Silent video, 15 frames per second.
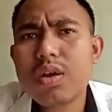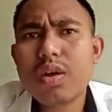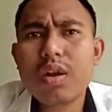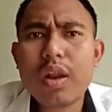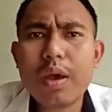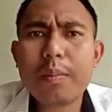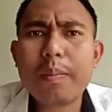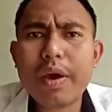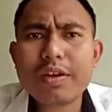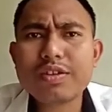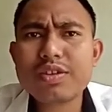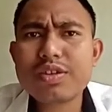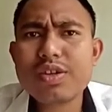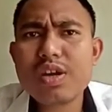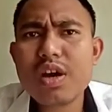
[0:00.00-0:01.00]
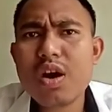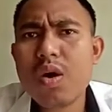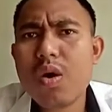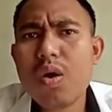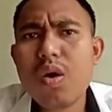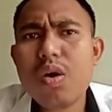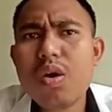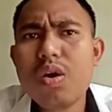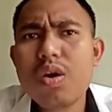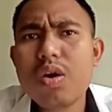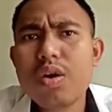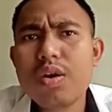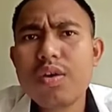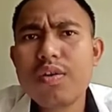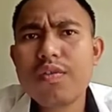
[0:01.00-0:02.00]
like bacteria
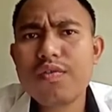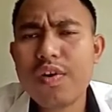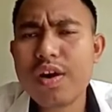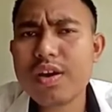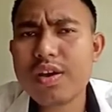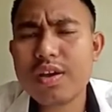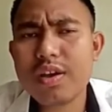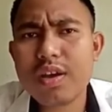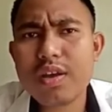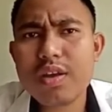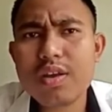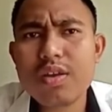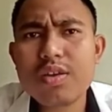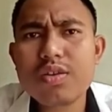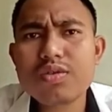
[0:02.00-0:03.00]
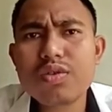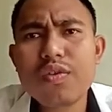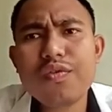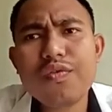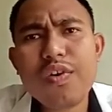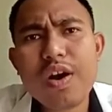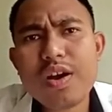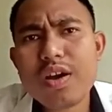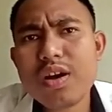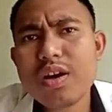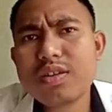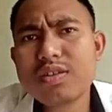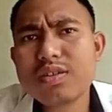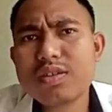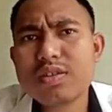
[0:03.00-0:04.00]
or fungi. So
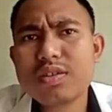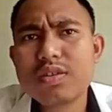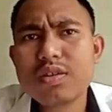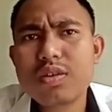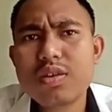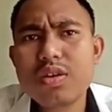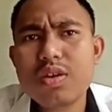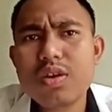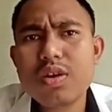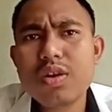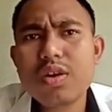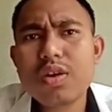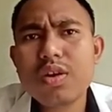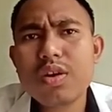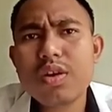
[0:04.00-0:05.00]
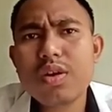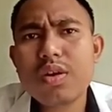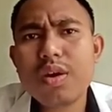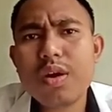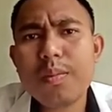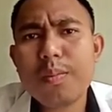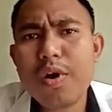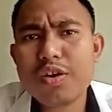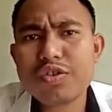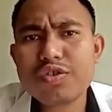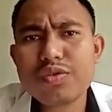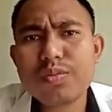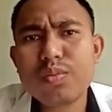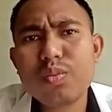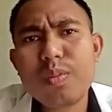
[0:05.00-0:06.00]
fungus,
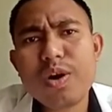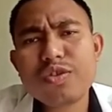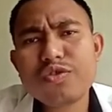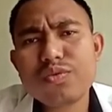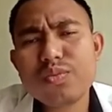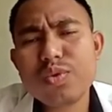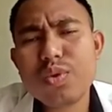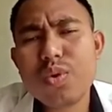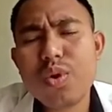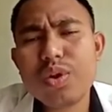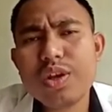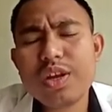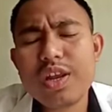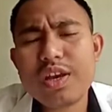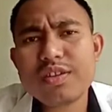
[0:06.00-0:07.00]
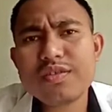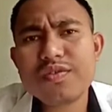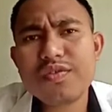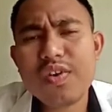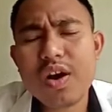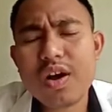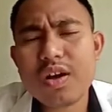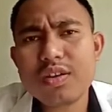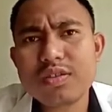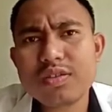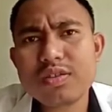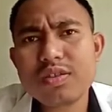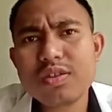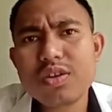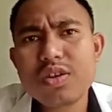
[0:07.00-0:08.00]
mushroom we call it as
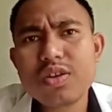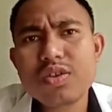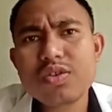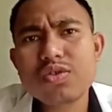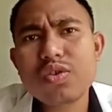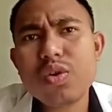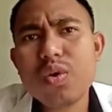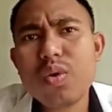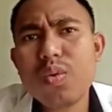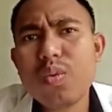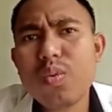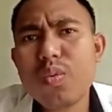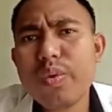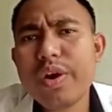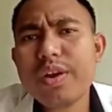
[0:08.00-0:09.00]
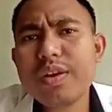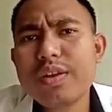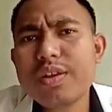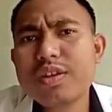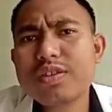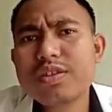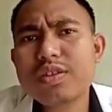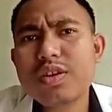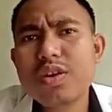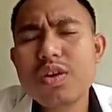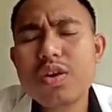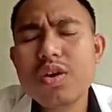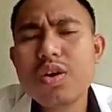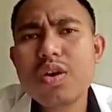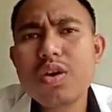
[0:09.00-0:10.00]
fungus. So when these
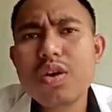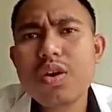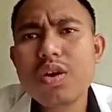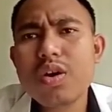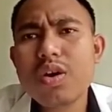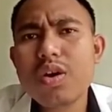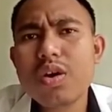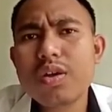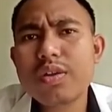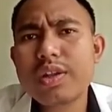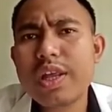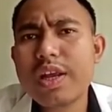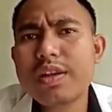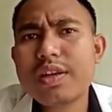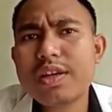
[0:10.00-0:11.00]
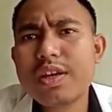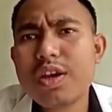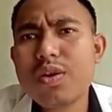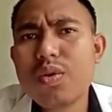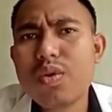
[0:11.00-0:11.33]
dead decaying